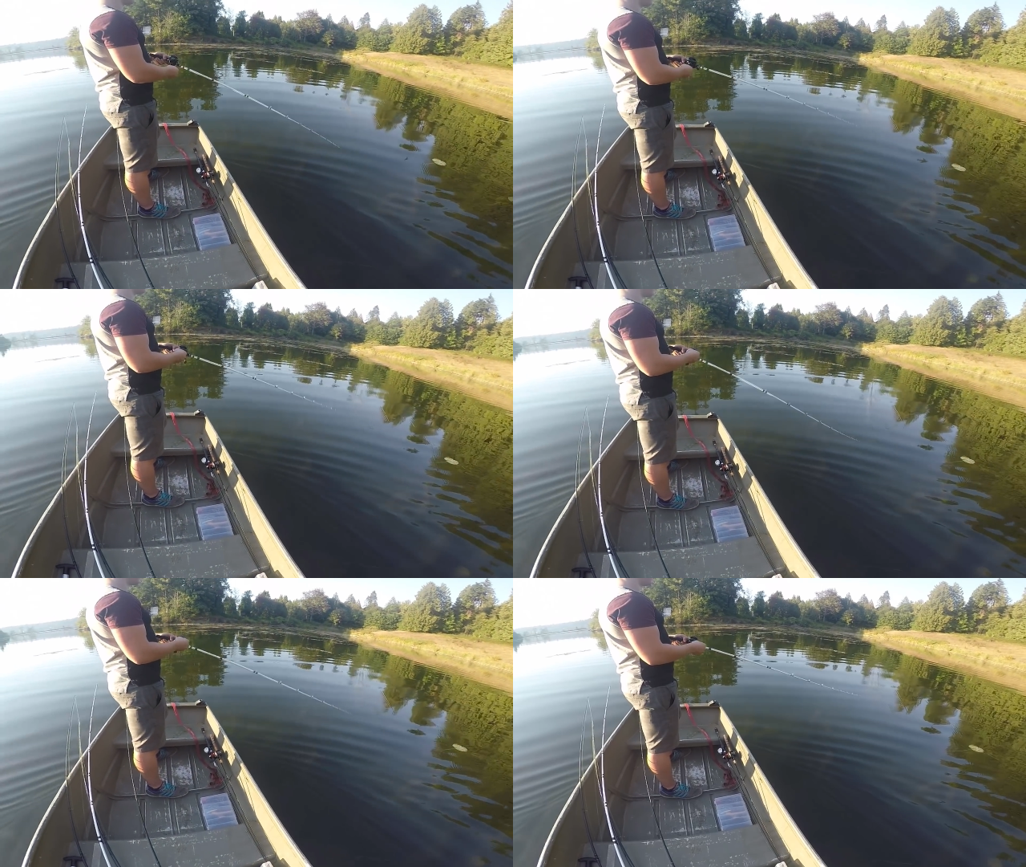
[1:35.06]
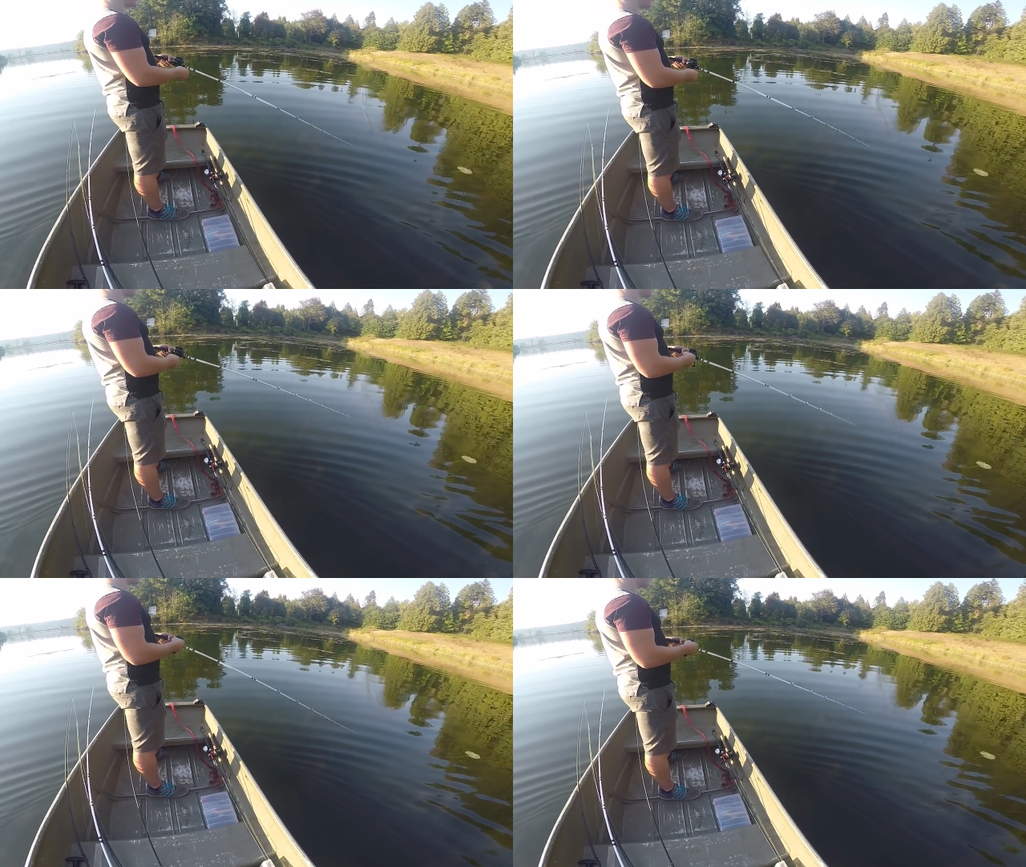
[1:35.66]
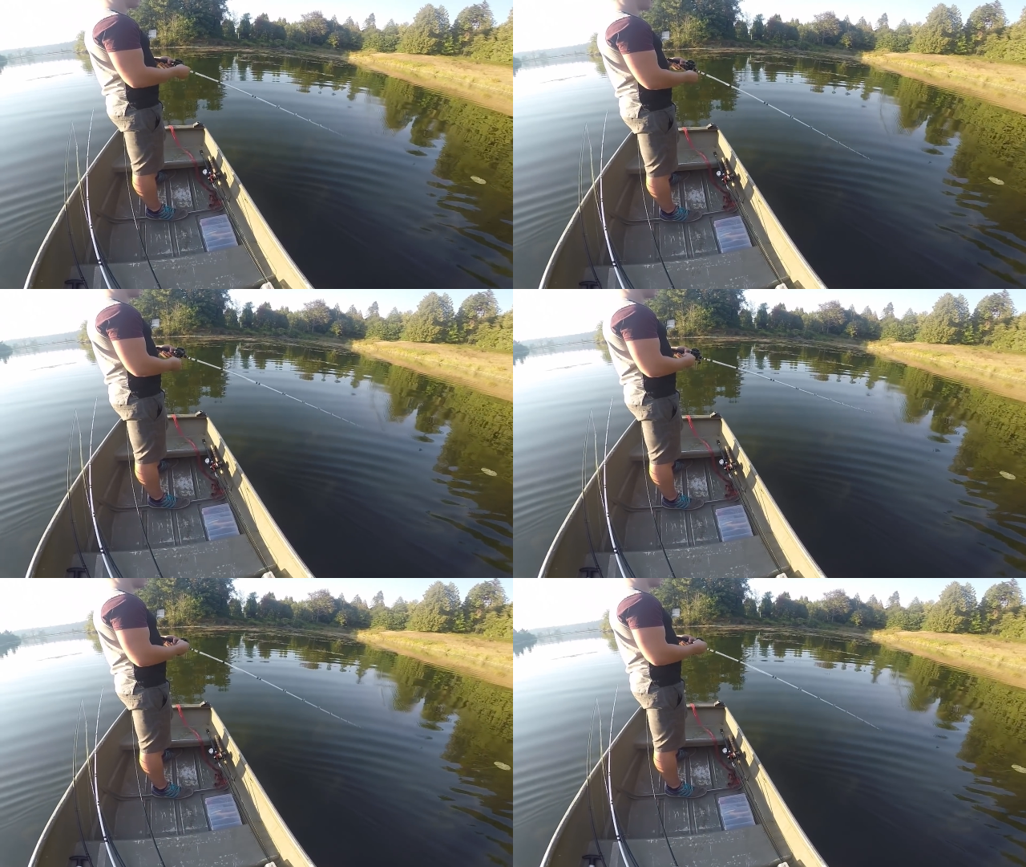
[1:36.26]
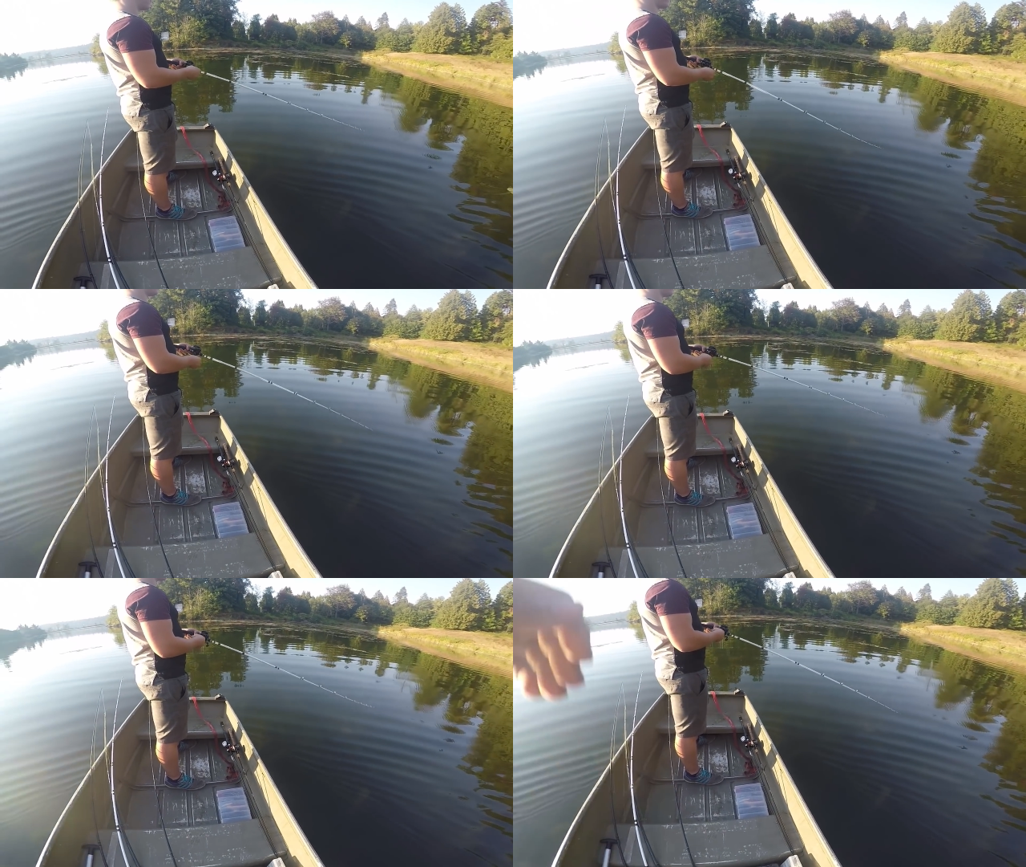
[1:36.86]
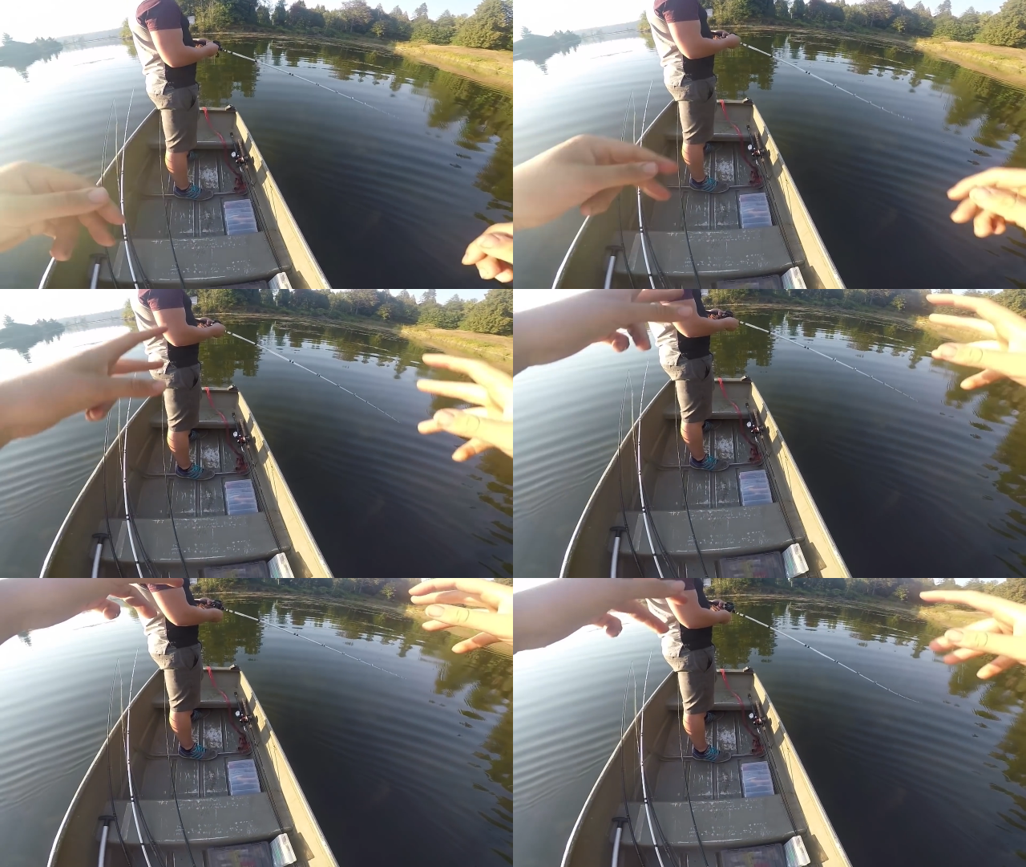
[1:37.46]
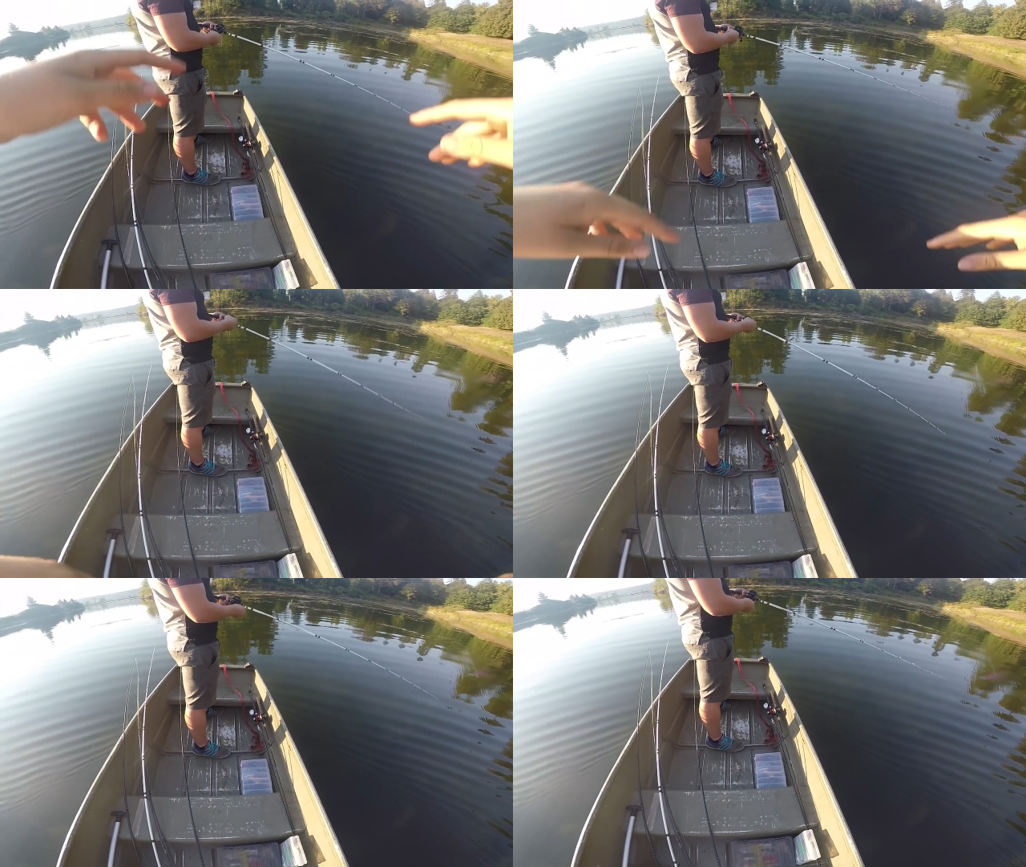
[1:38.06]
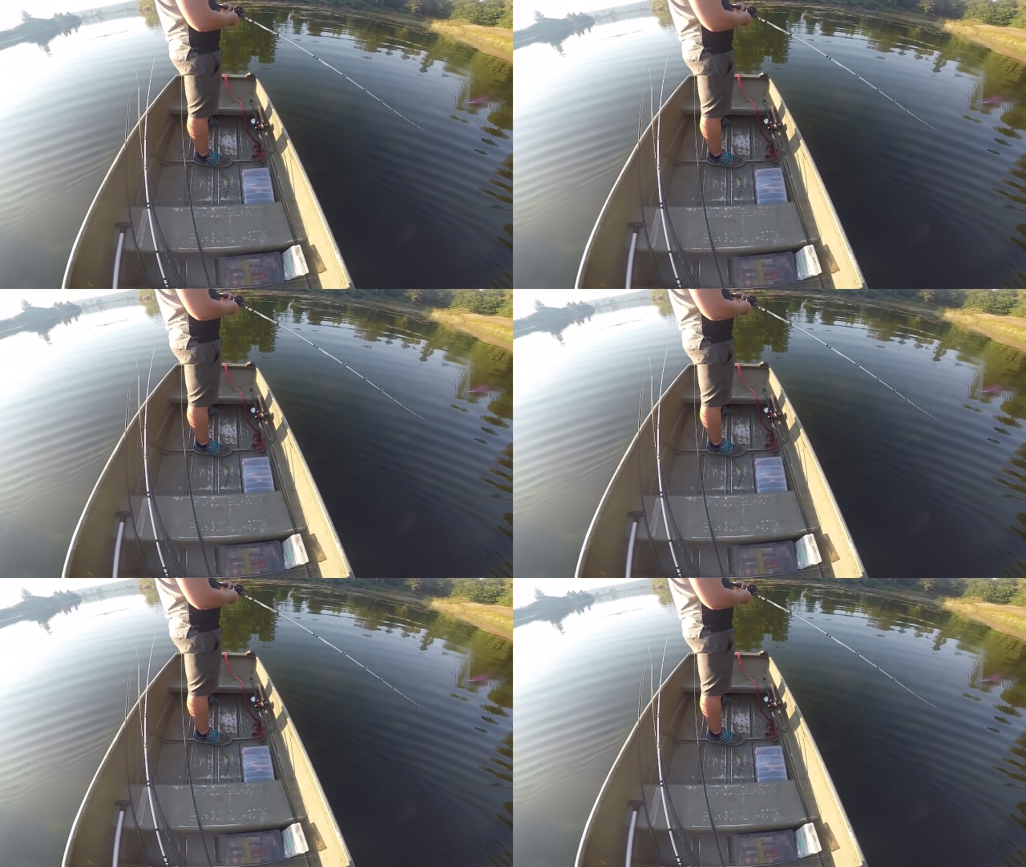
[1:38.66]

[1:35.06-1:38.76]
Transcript: Nobody's mouth can be seen.